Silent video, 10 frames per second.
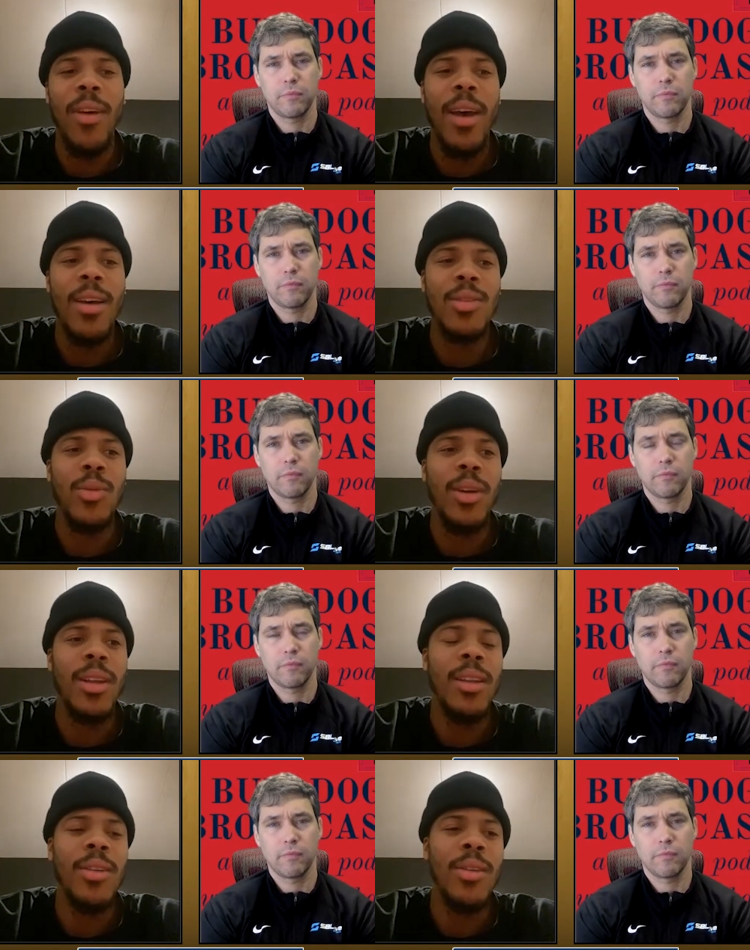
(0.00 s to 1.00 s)
Speaker 1: fast
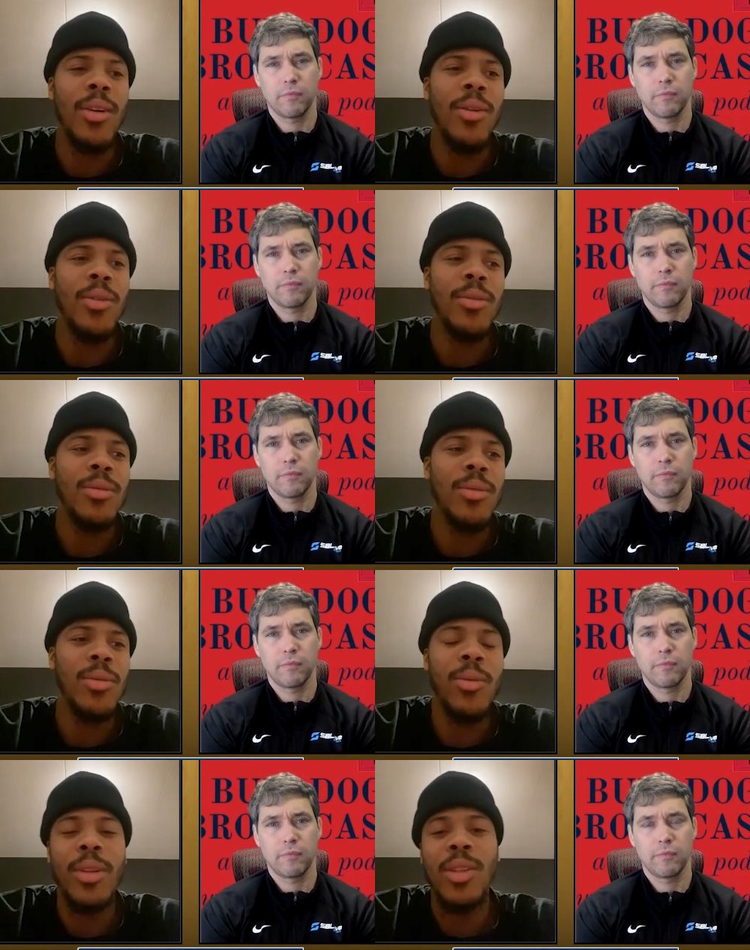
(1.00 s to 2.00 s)
when, you know,
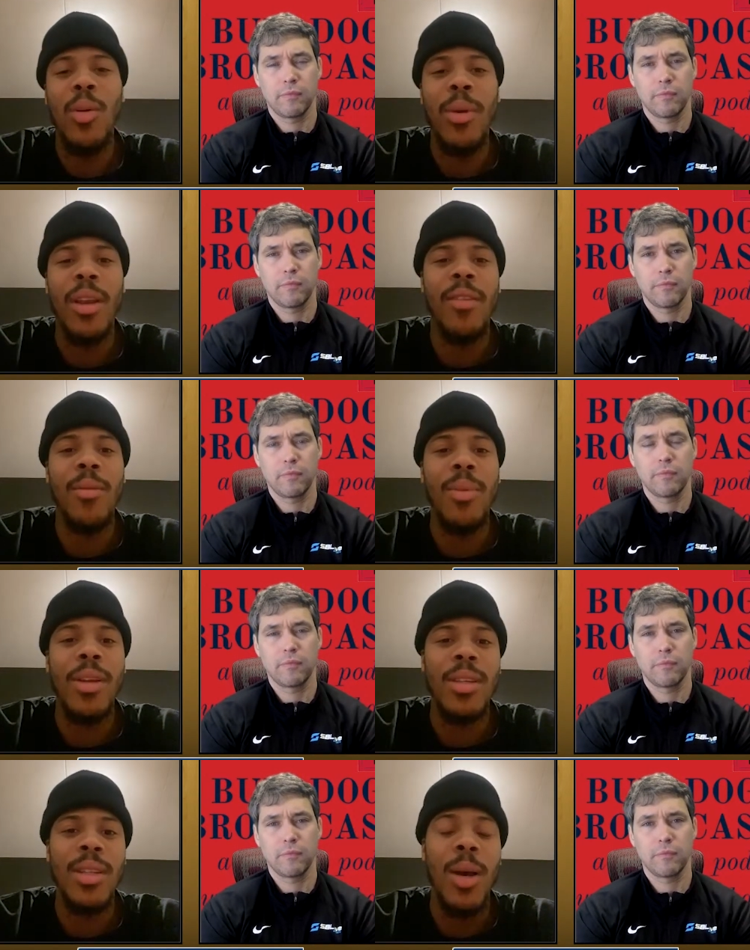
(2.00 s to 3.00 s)
with so many different
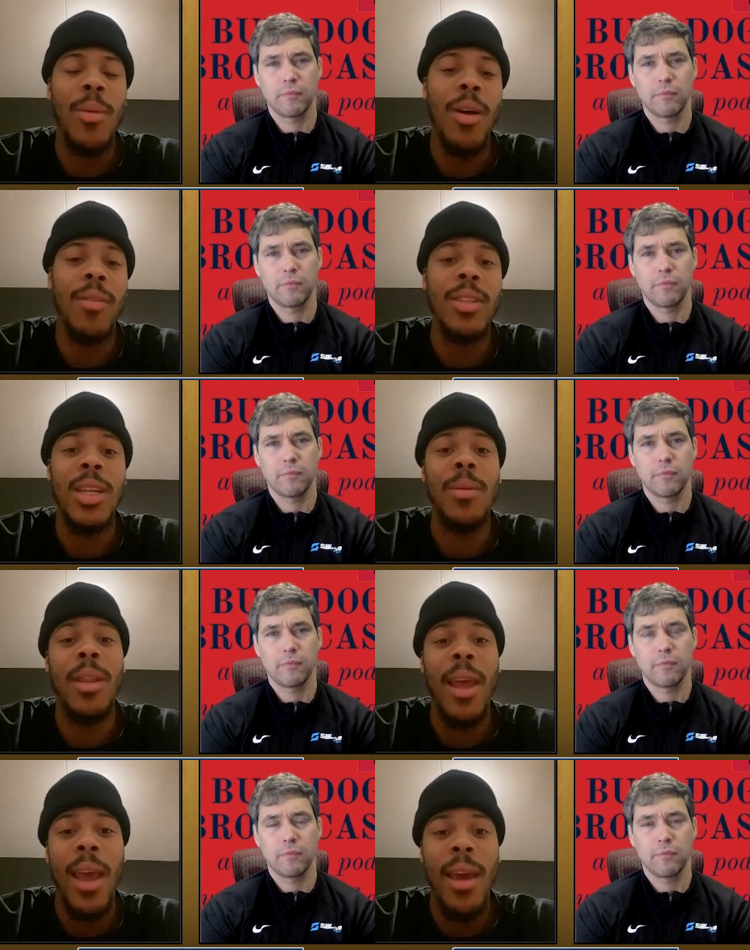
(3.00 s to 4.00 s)
pieces coming off the team that
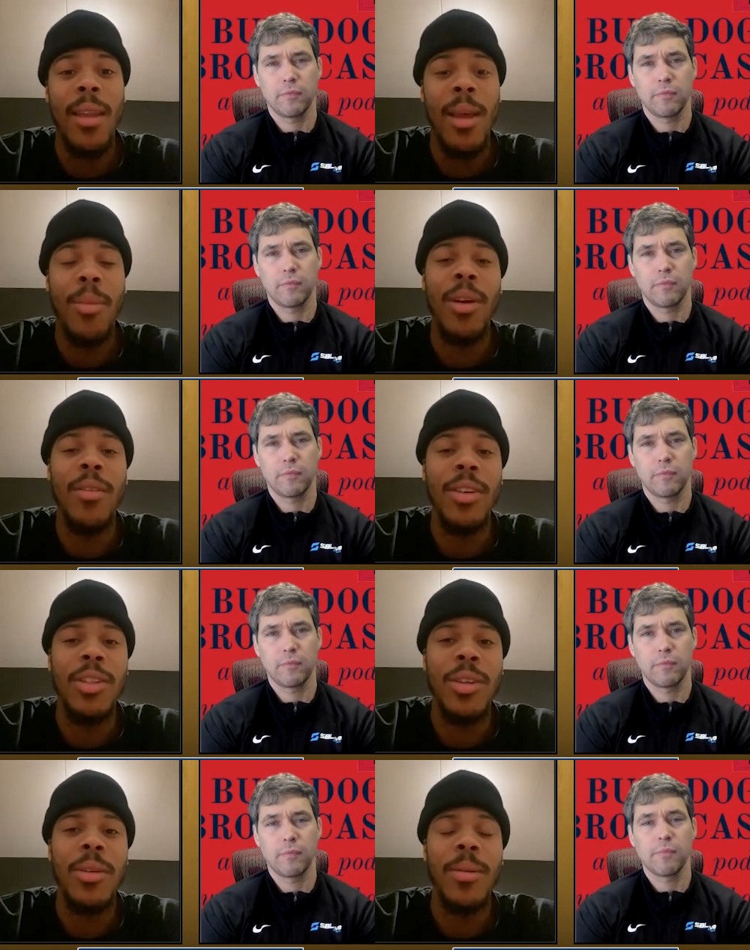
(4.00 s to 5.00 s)
they had that
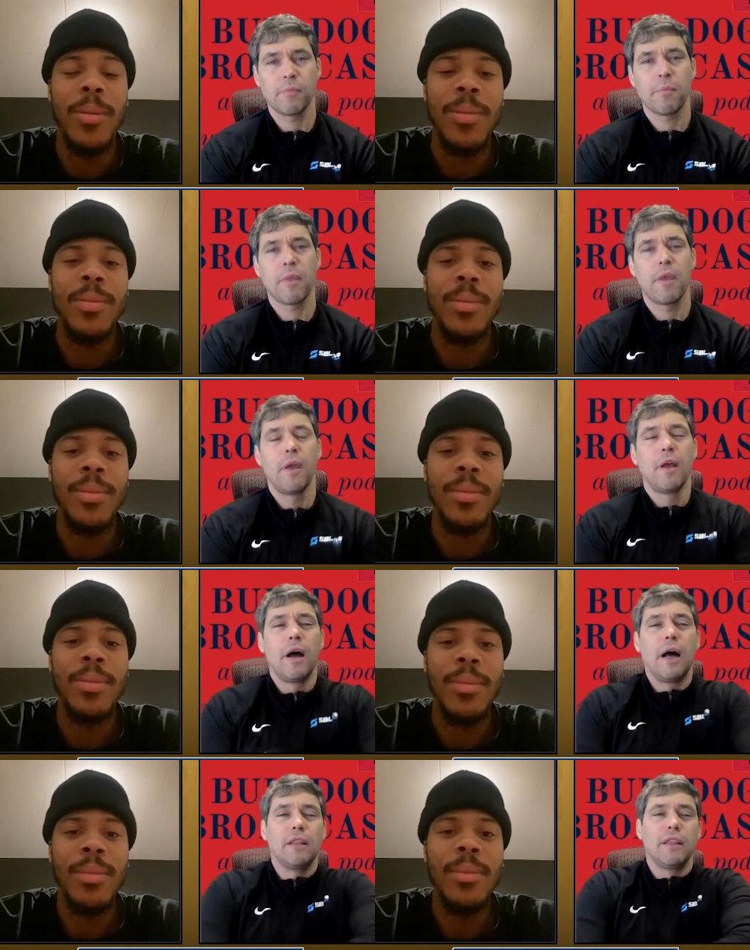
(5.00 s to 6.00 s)
previous year.
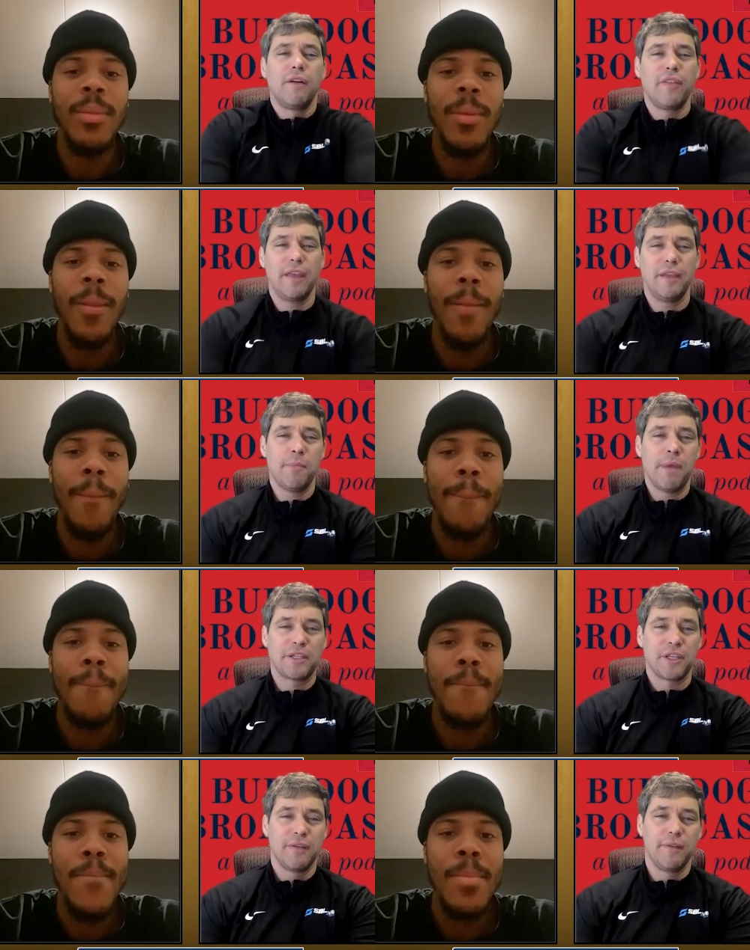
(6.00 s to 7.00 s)
Speaker 2: I love that you
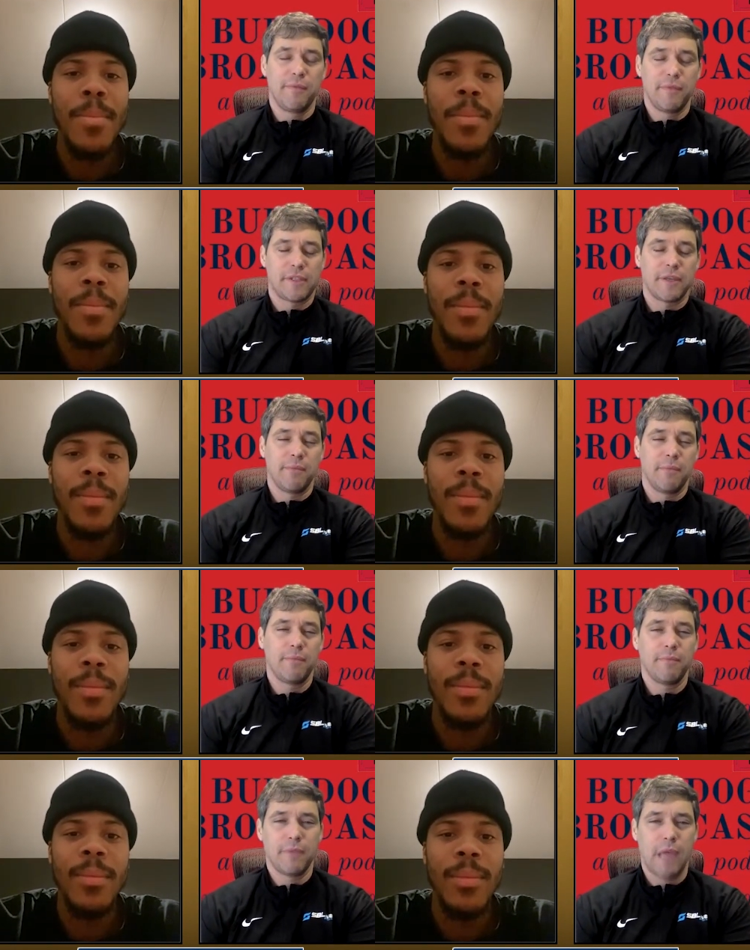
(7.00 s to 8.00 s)
mentioned
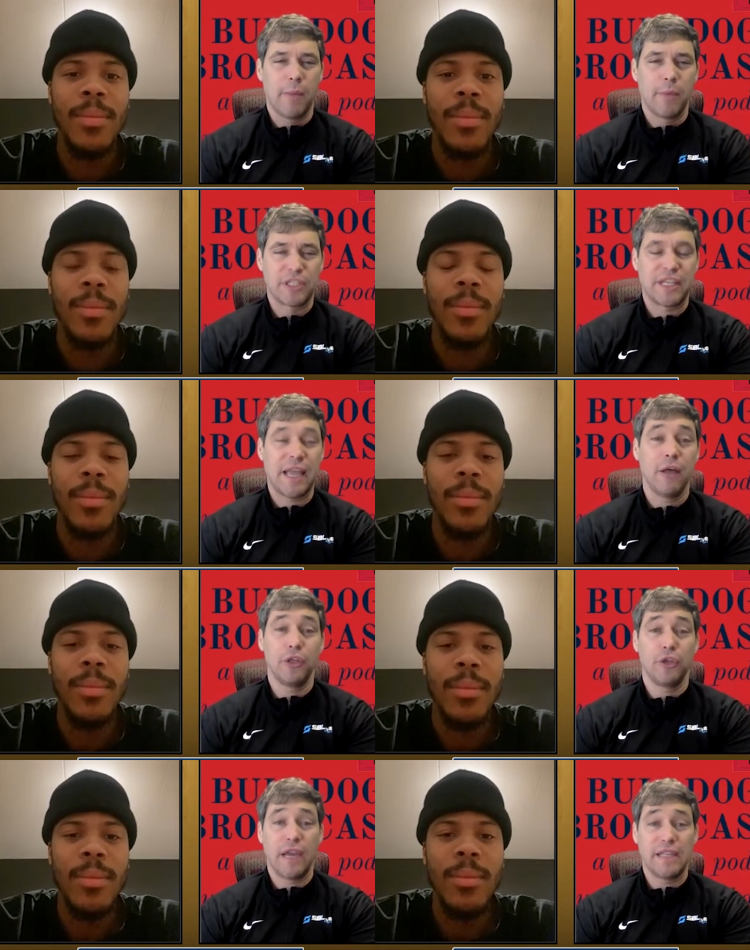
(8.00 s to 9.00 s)
how much
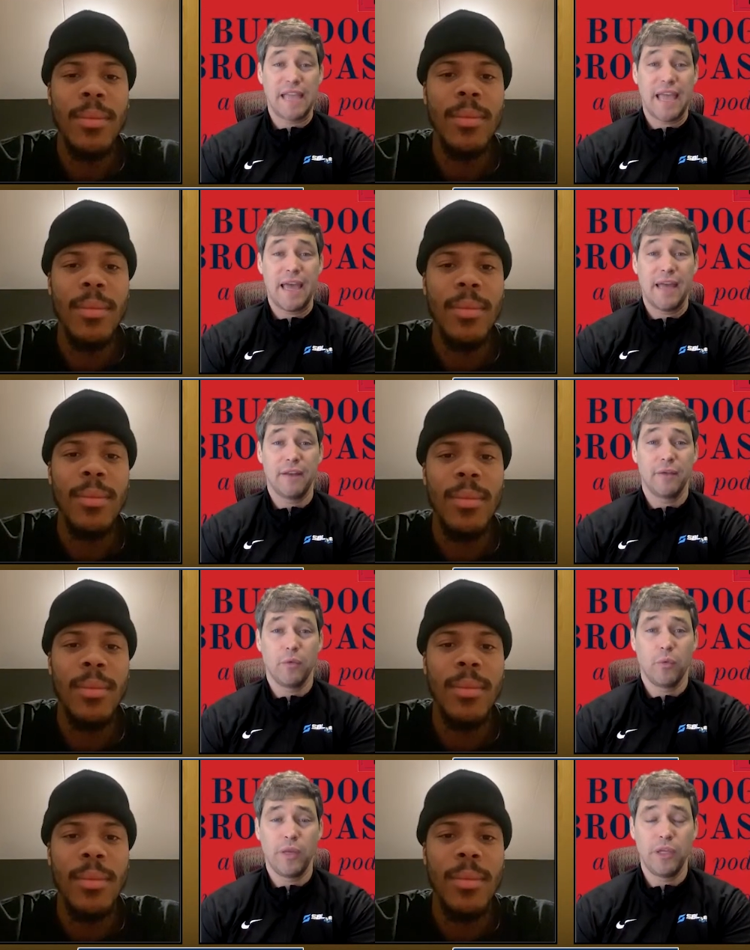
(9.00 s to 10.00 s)
talent you guys had.
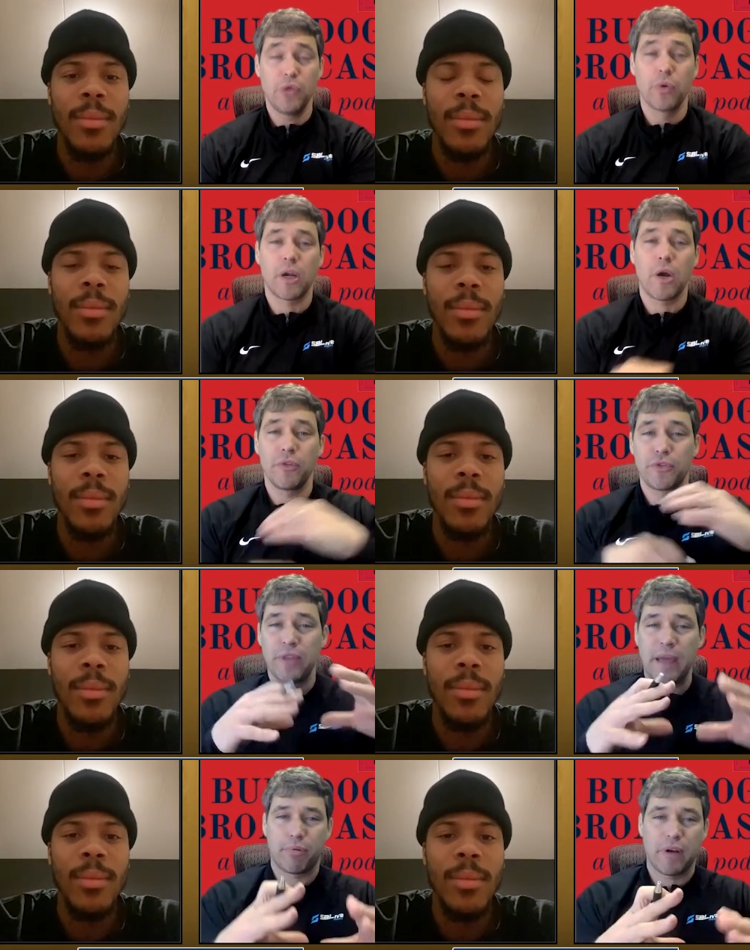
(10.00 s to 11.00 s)
When you were going
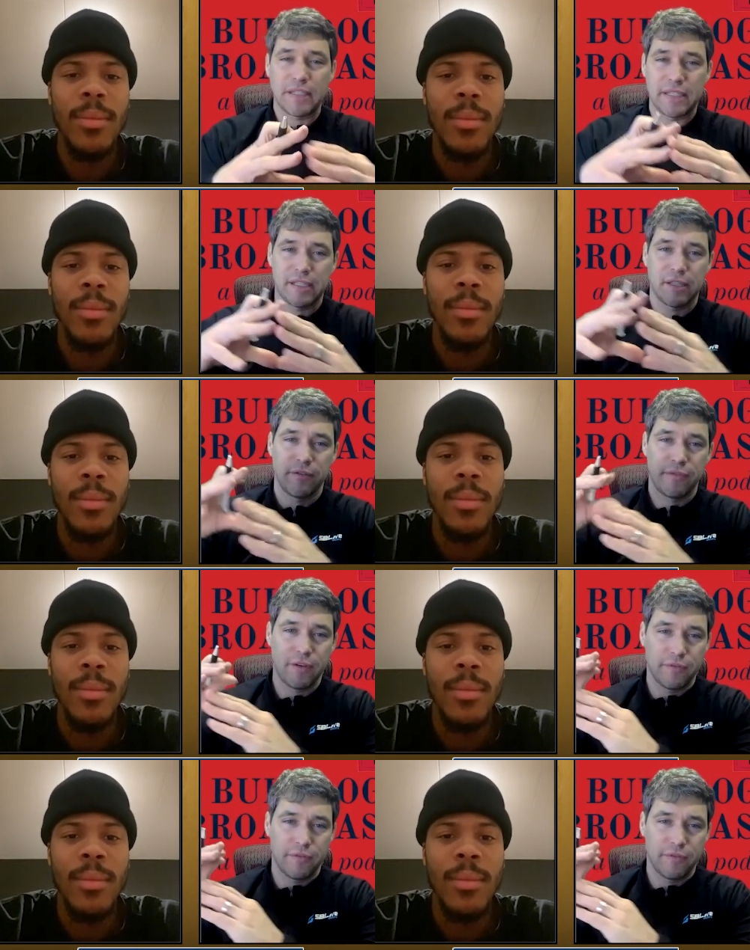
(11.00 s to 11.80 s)
through that process of